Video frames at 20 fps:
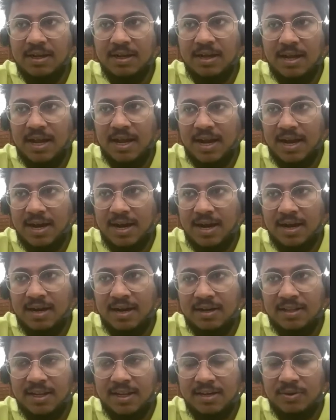
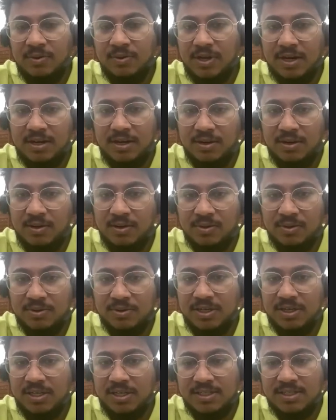and then you get the
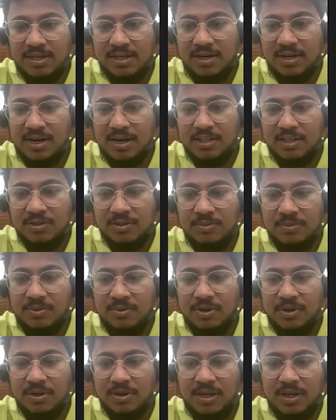groceries and
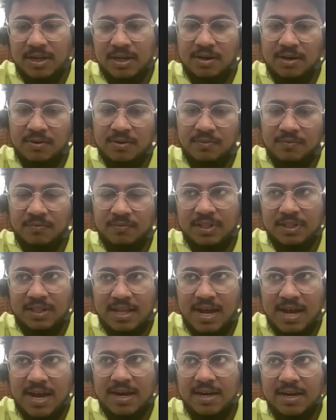transport. With
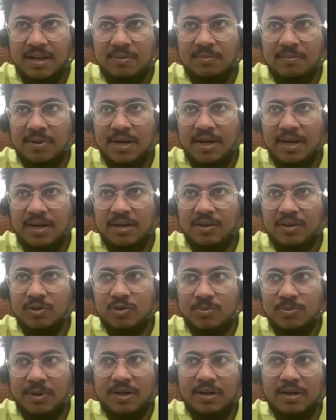that in mind you
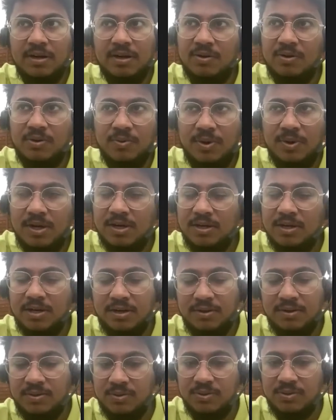spend around
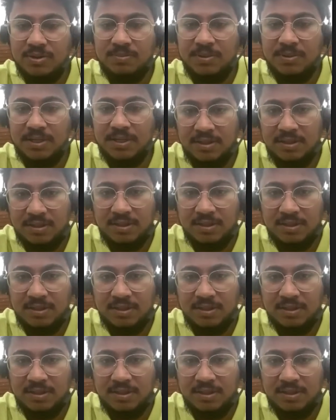1200 euros a month.